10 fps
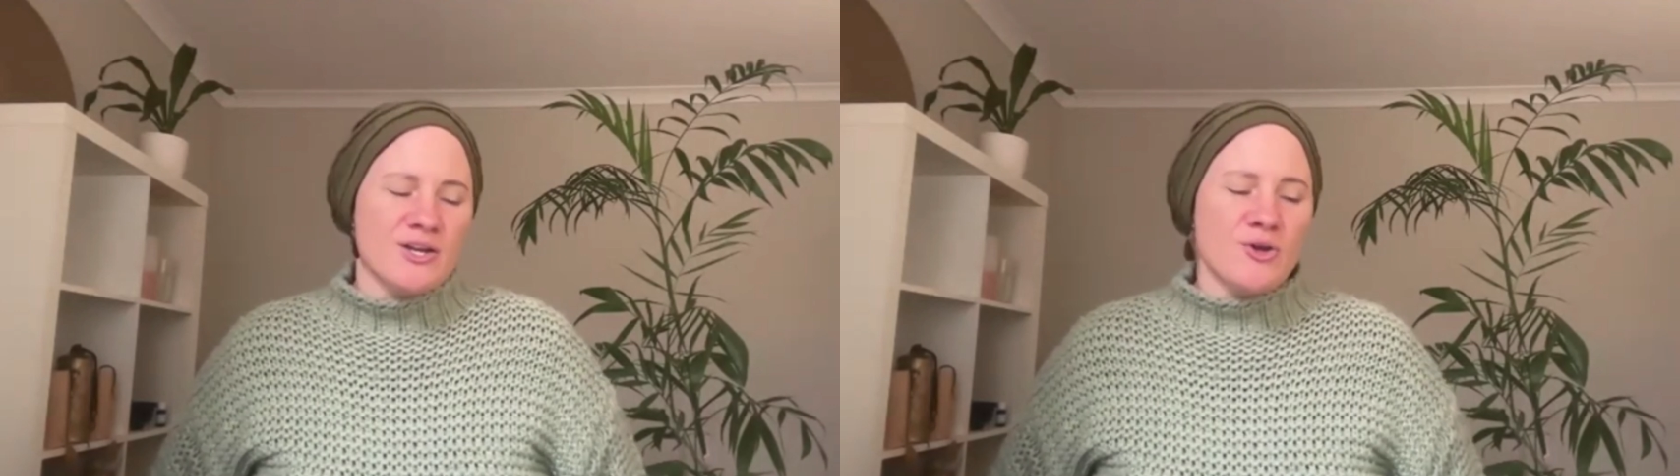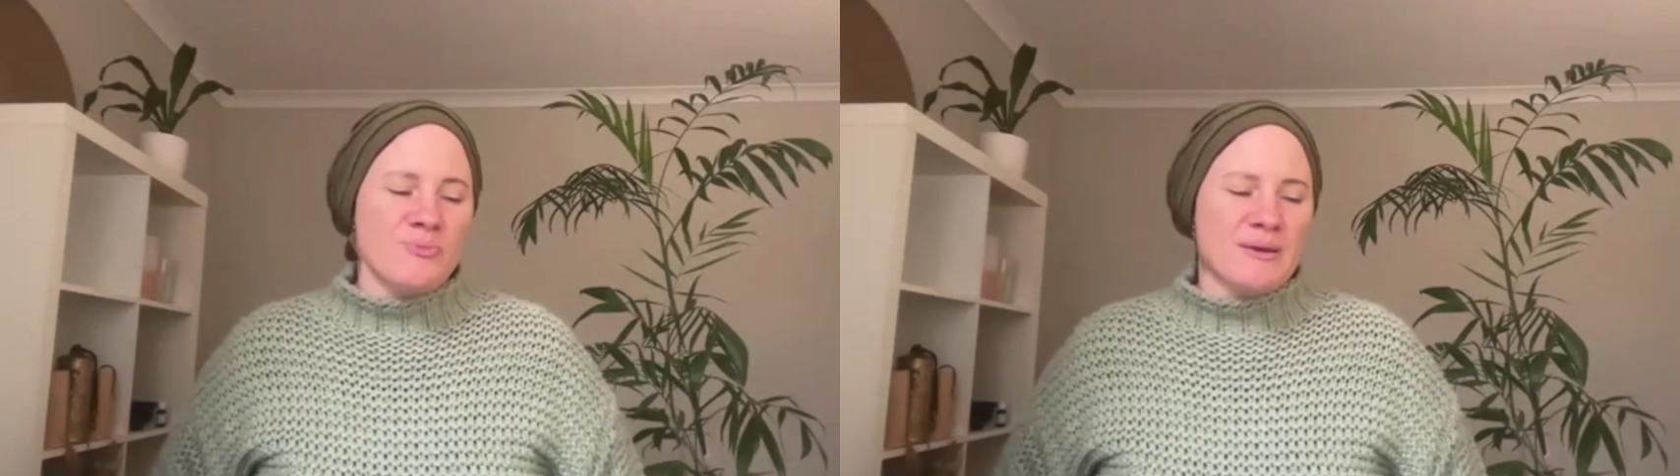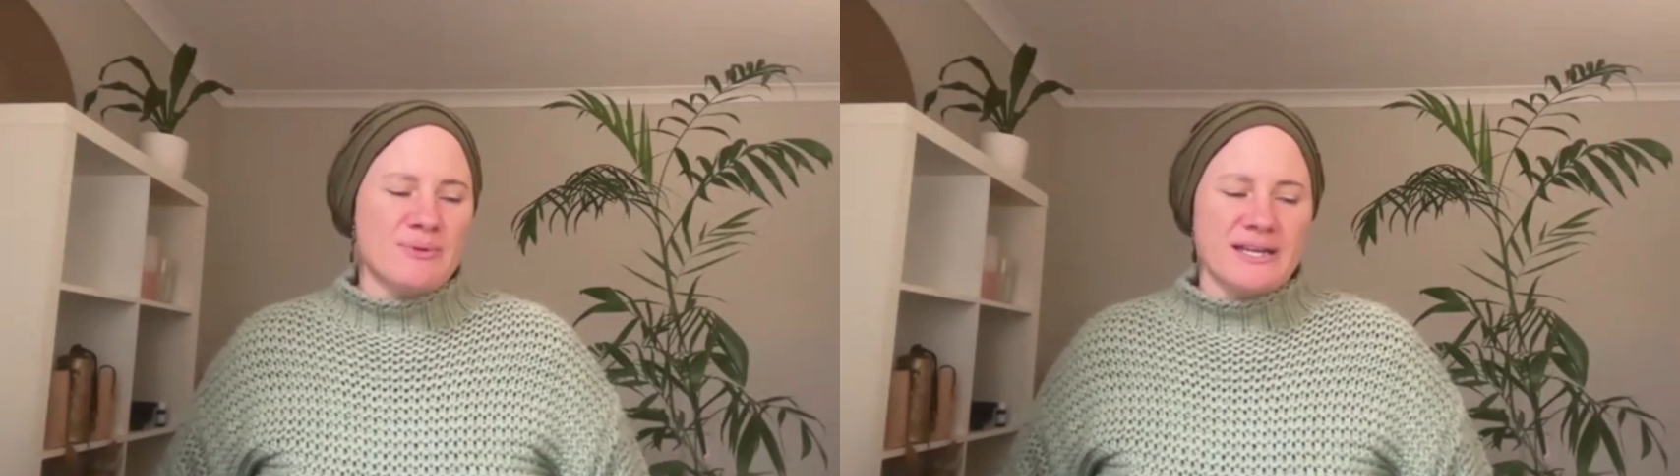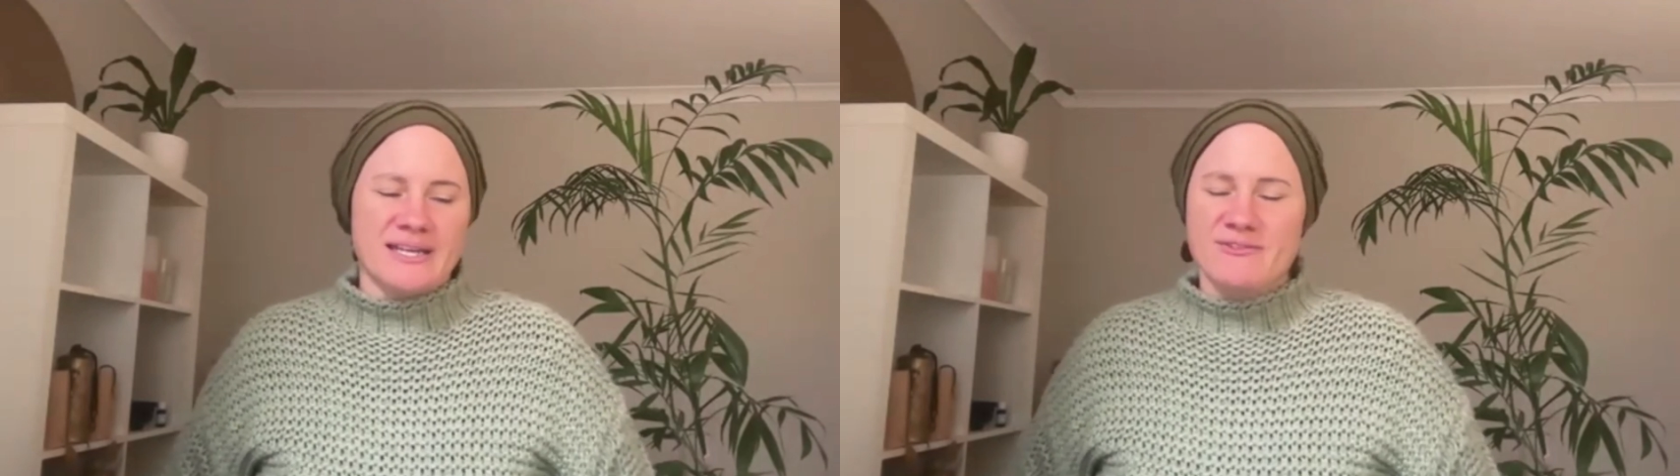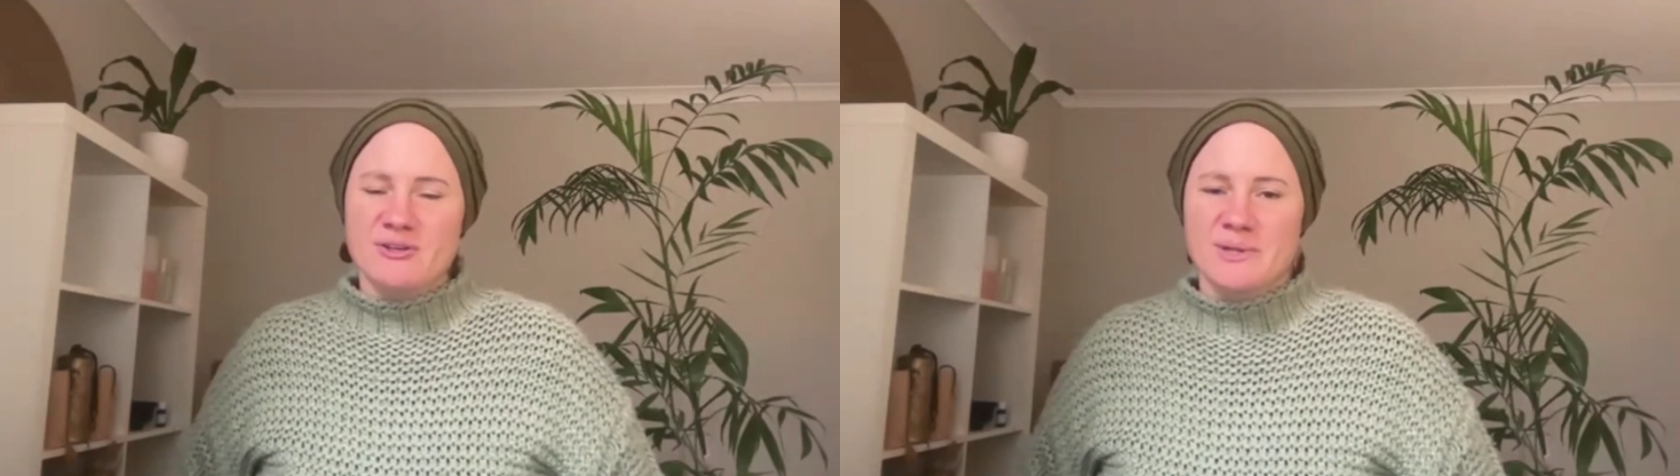know people are
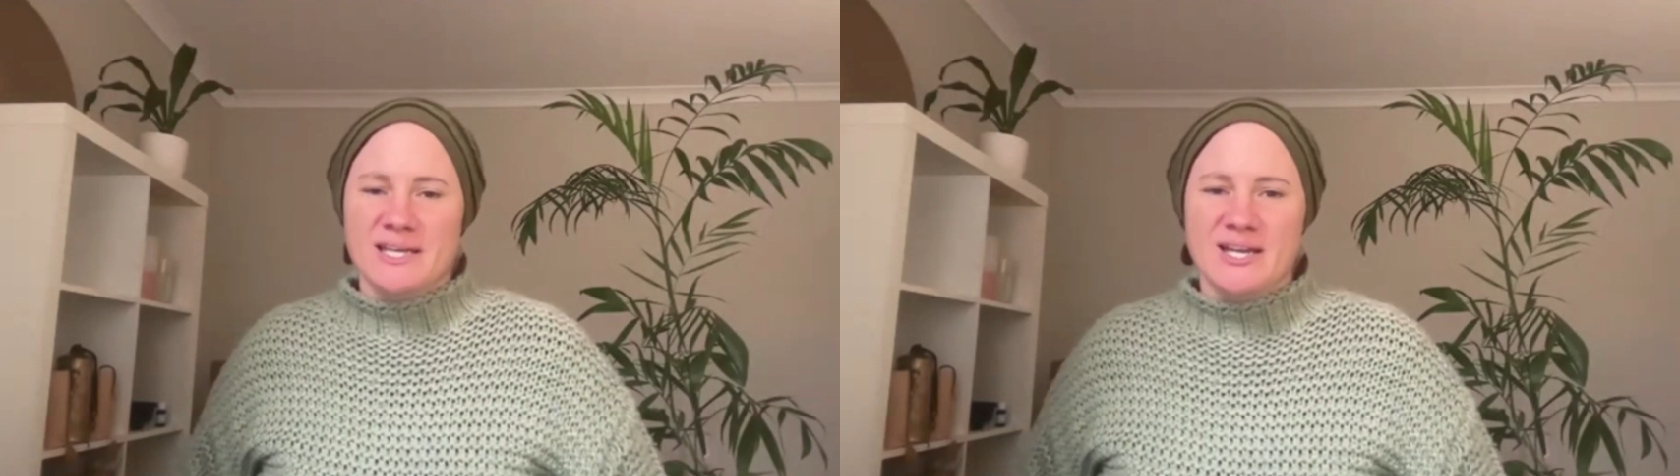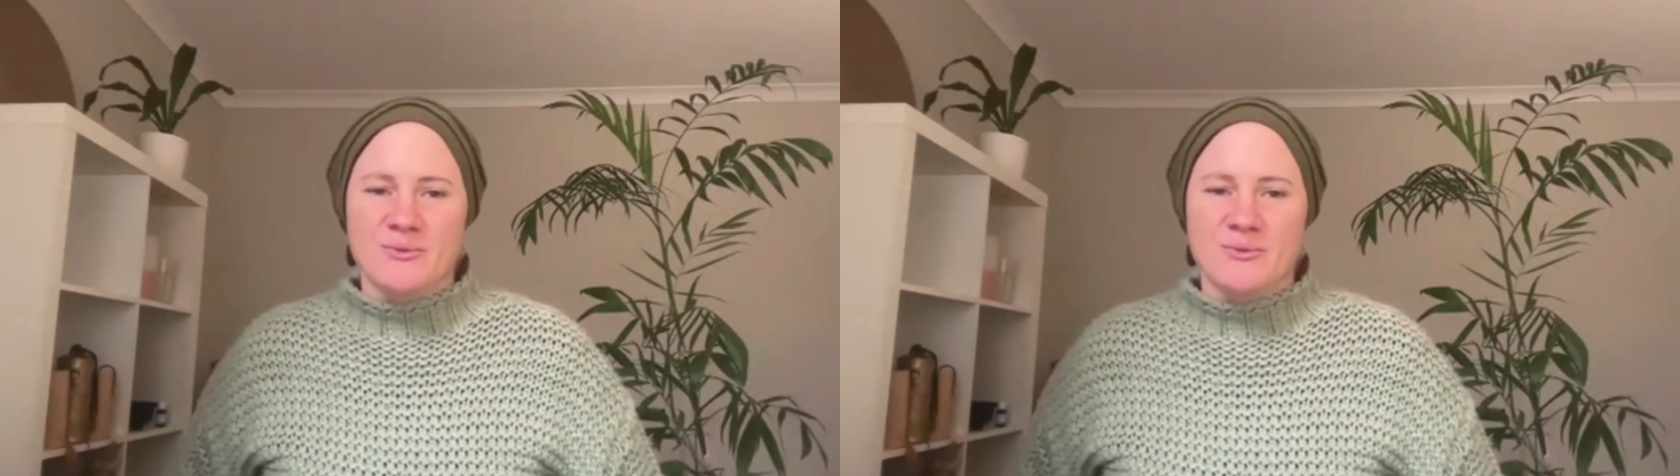inevitably going